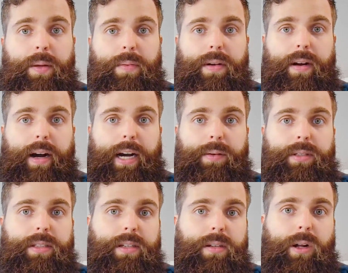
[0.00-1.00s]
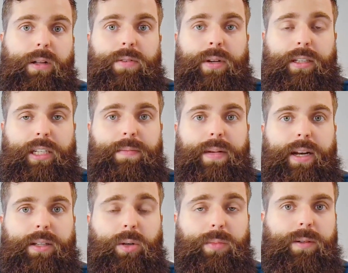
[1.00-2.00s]
but I will see all of you next time in
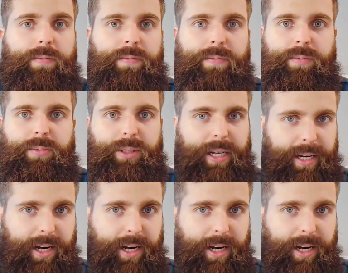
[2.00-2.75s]
October. Take